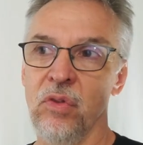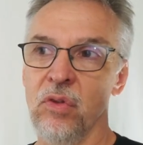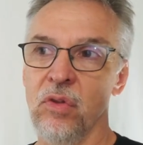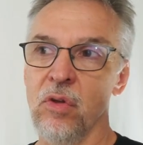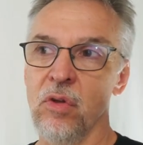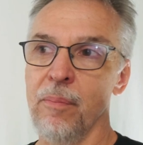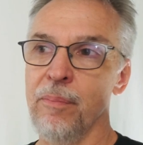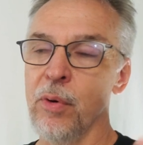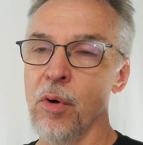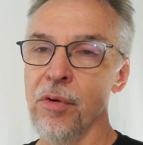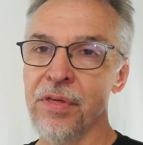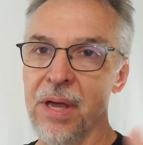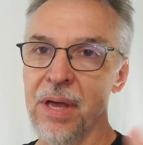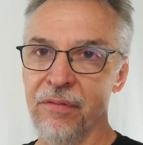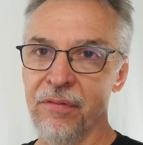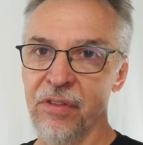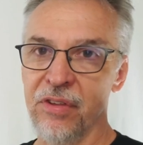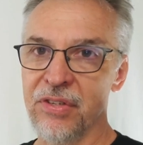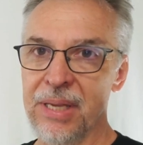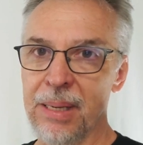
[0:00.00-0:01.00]
They'll both
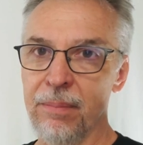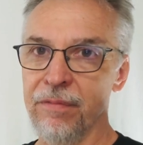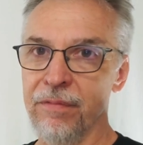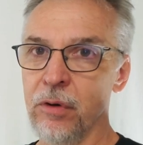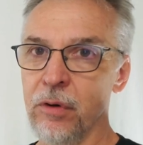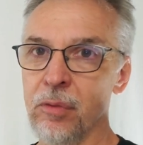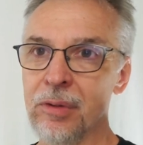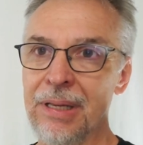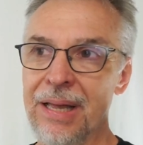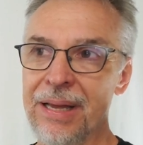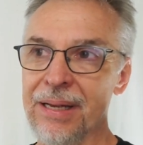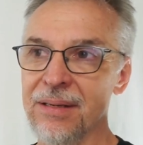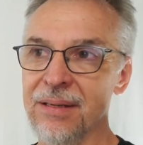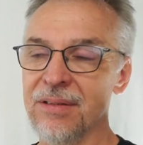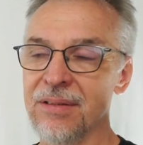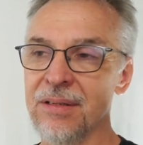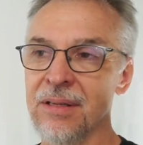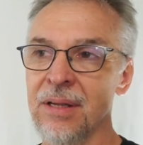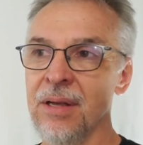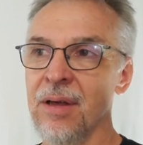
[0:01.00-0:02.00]
have the same fold
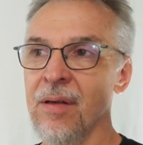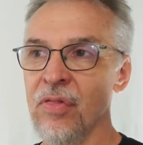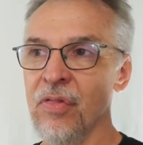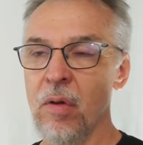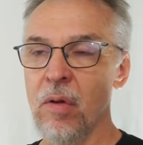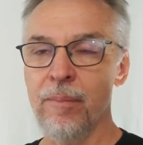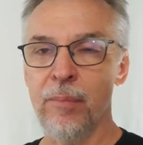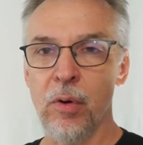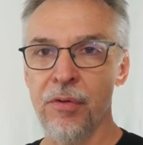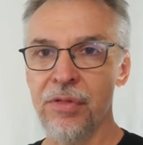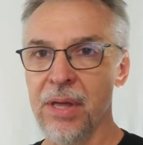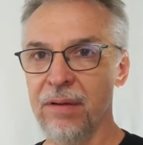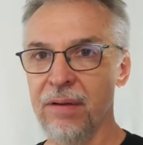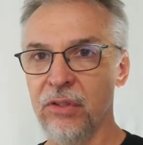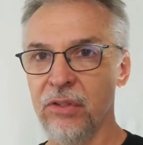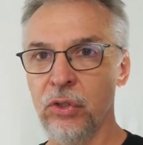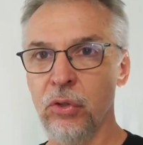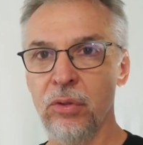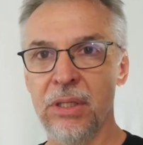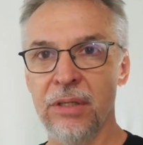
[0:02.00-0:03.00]
lines. They'll both
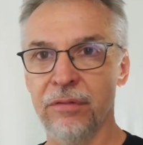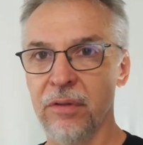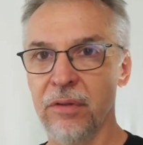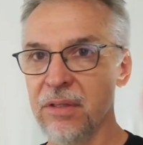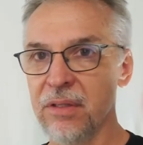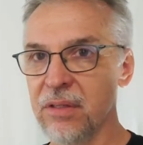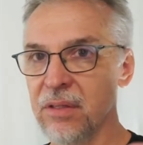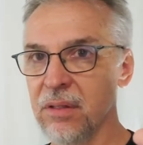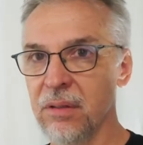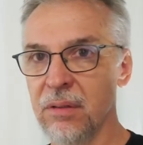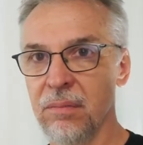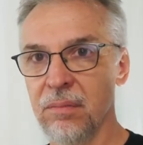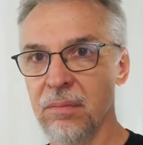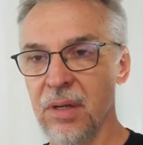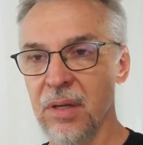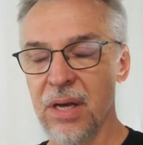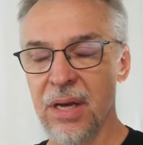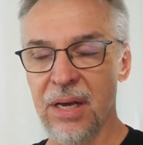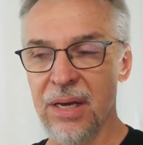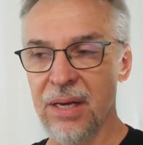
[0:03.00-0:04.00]
have two different
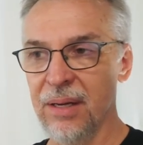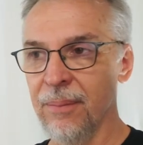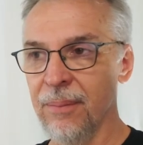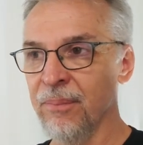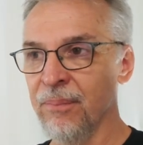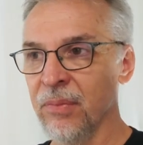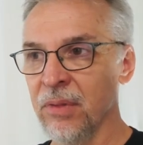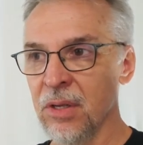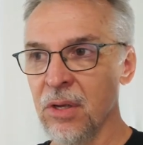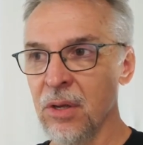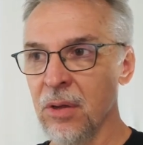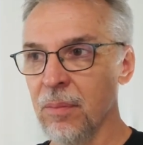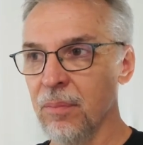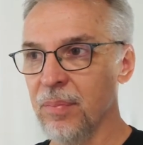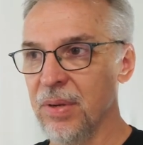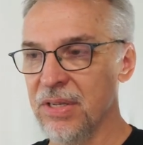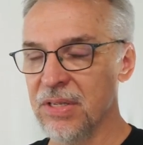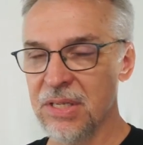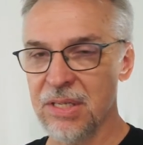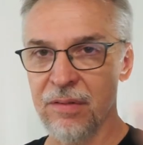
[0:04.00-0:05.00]

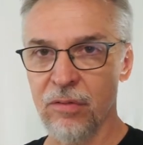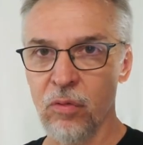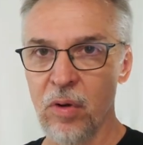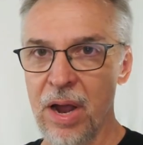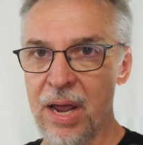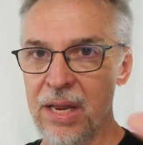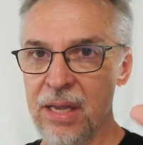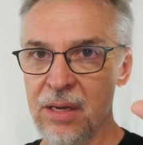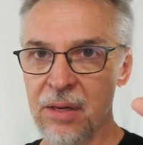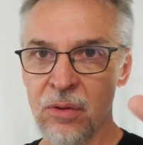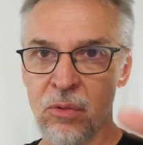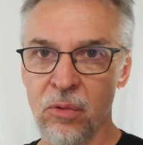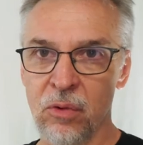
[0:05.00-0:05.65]
pieces of writing